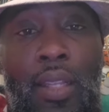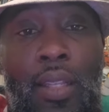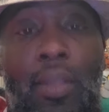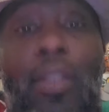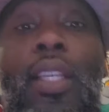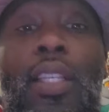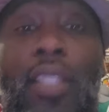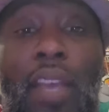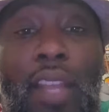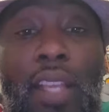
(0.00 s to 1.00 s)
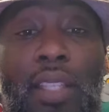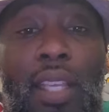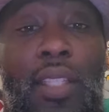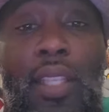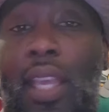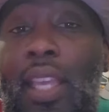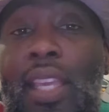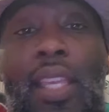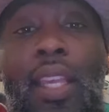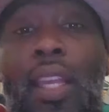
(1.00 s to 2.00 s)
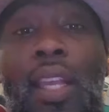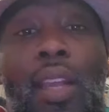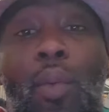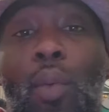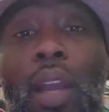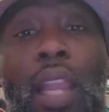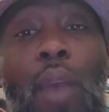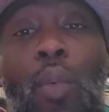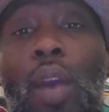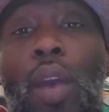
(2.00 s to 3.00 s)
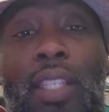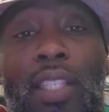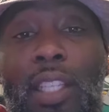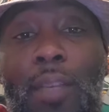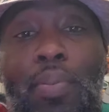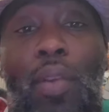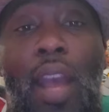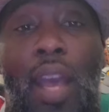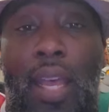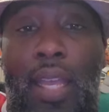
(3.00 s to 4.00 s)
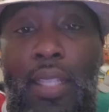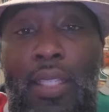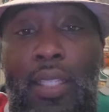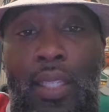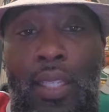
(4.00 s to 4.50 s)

You see 786 saying I wasn't surprised.